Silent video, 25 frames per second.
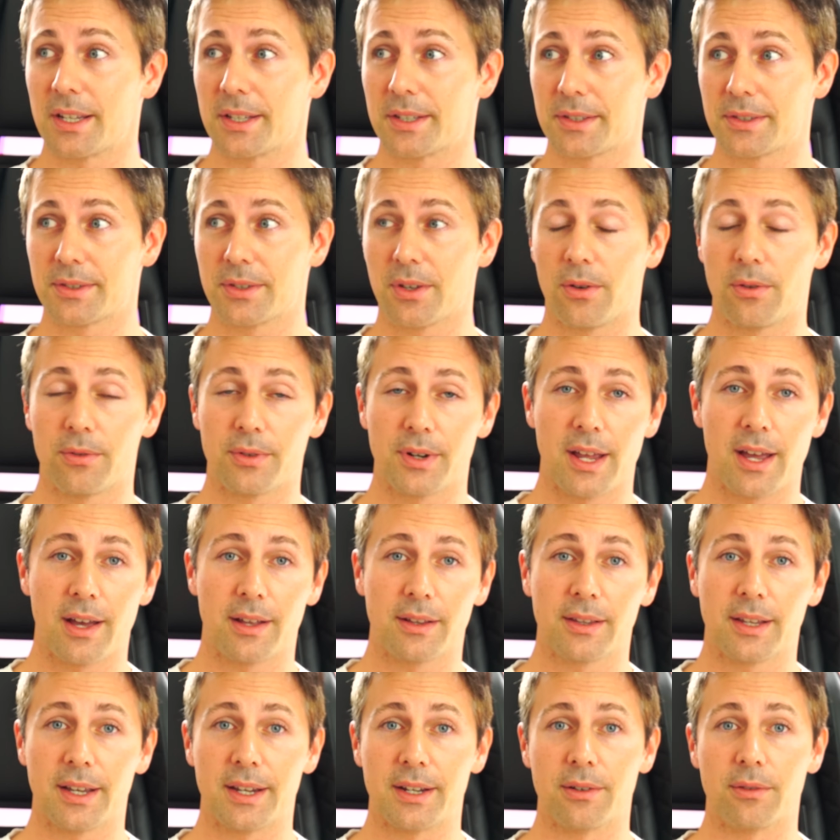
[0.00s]
get sold
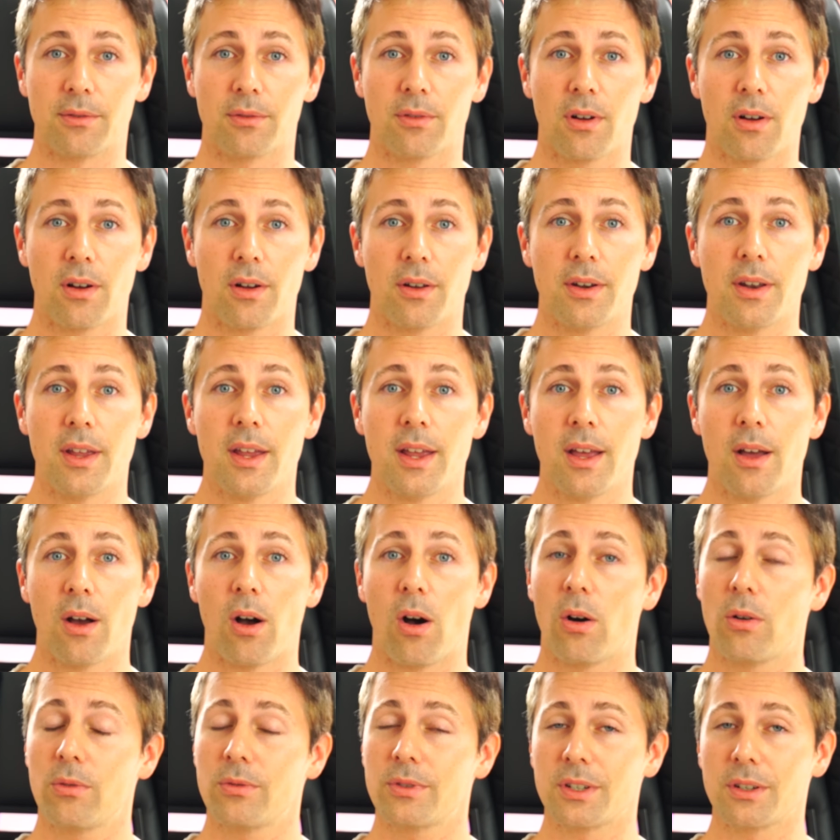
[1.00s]
out later on,
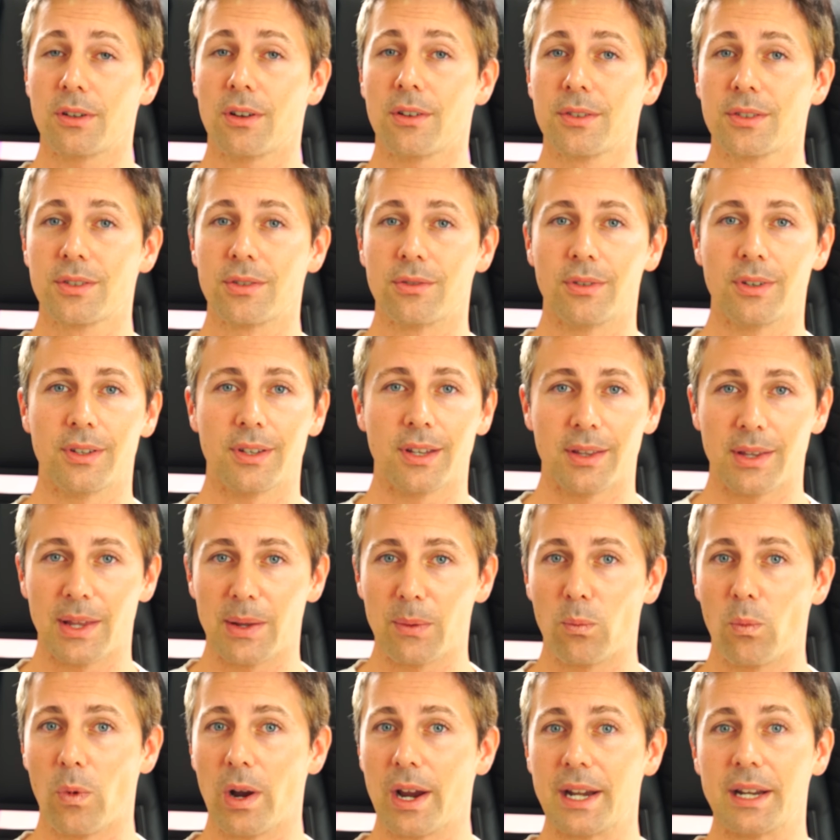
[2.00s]
holding on to it and
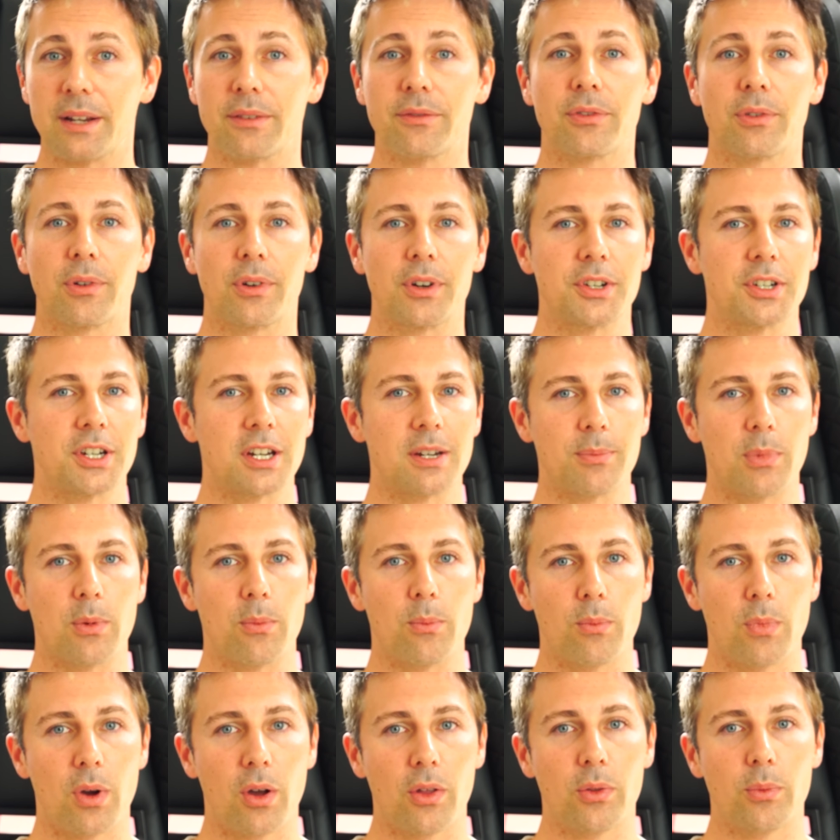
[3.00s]
then waiting for a cheaper
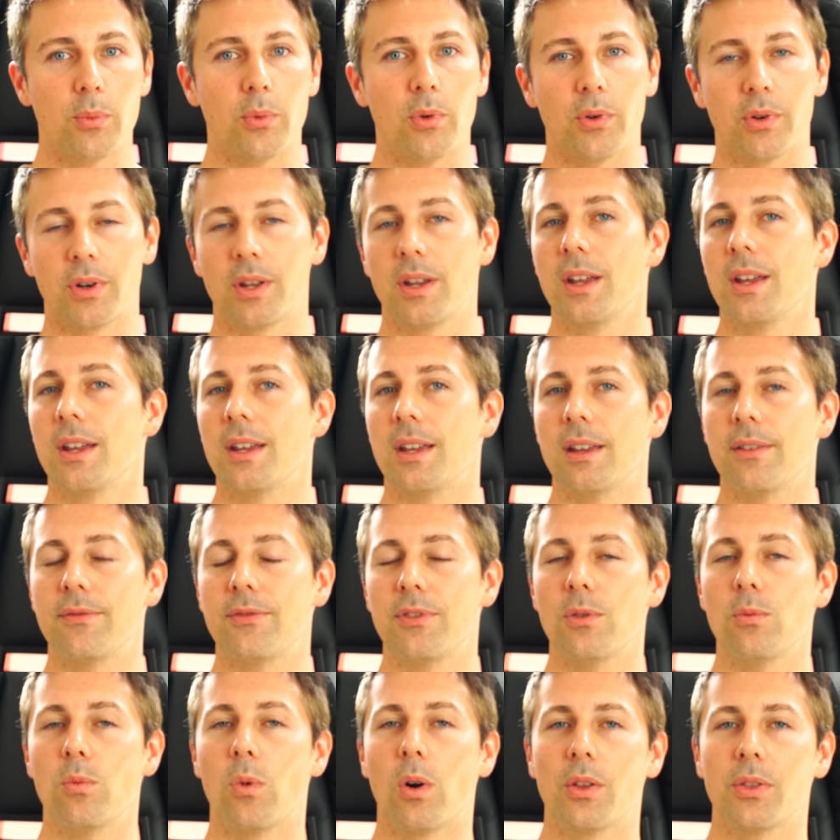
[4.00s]
motherboard
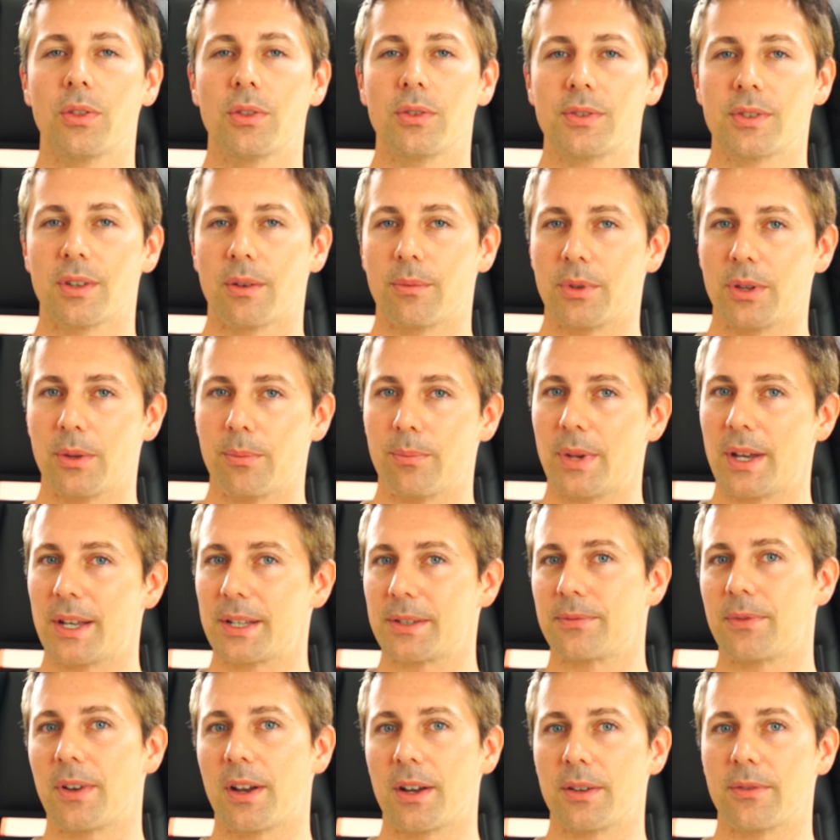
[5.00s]
if you want some of the
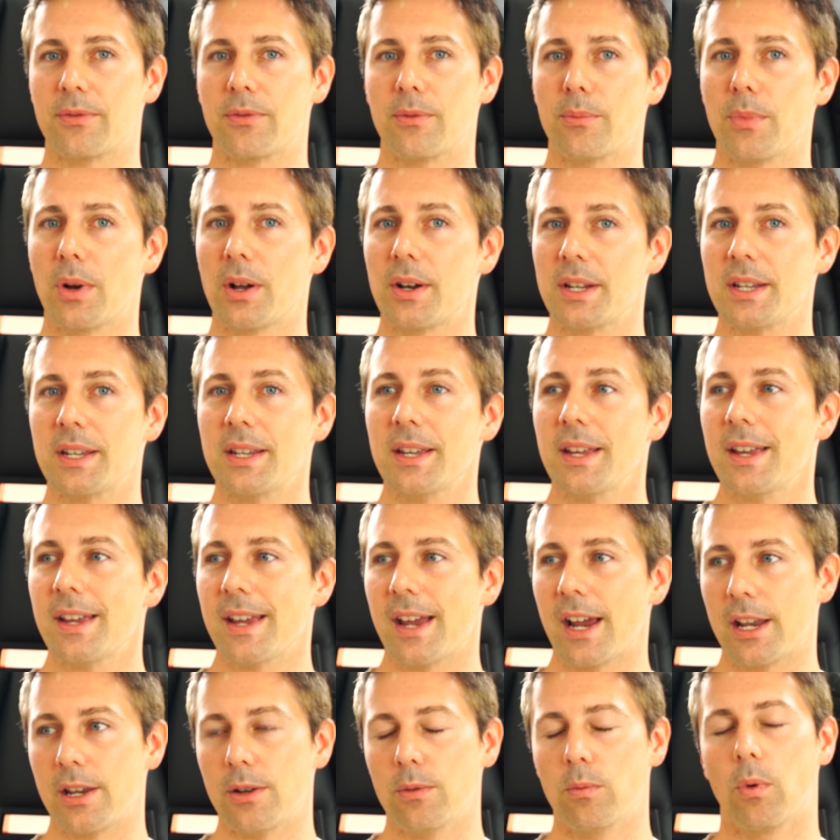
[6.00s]
best value for money
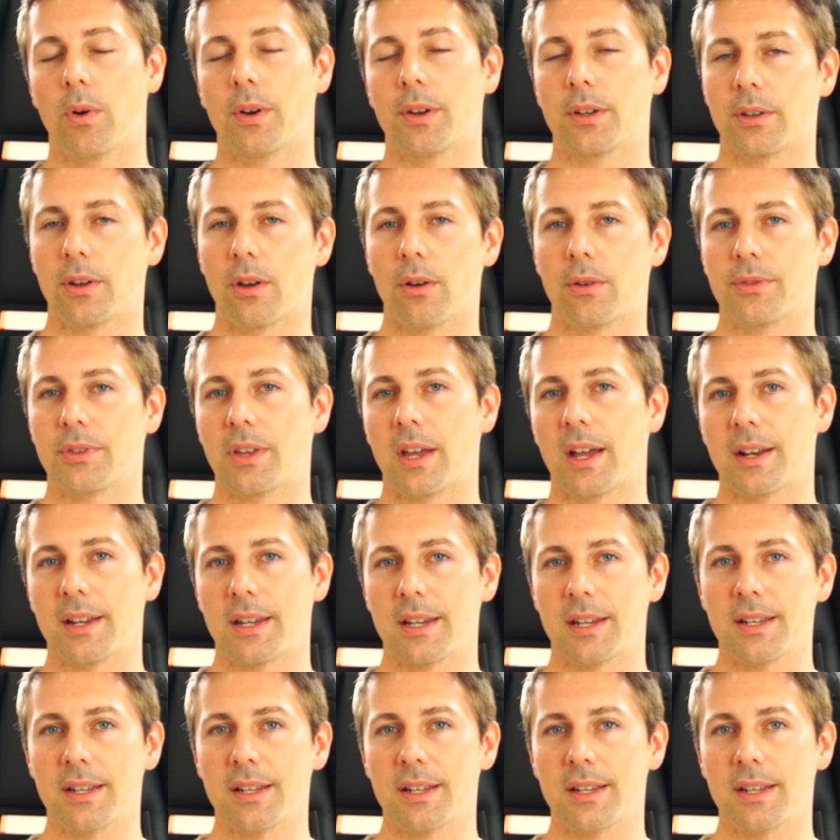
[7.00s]
and you want to go with that